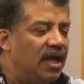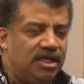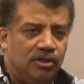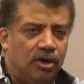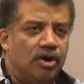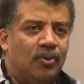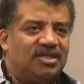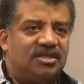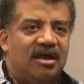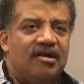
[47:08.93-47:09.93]
And you don't know
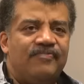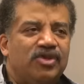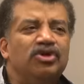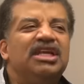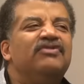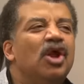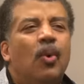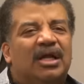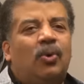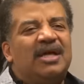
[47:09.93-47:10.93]
what's there. You don't even know
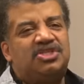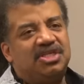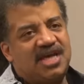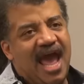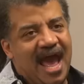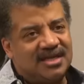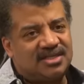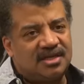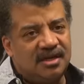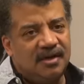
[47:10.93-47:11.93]
what question to ask.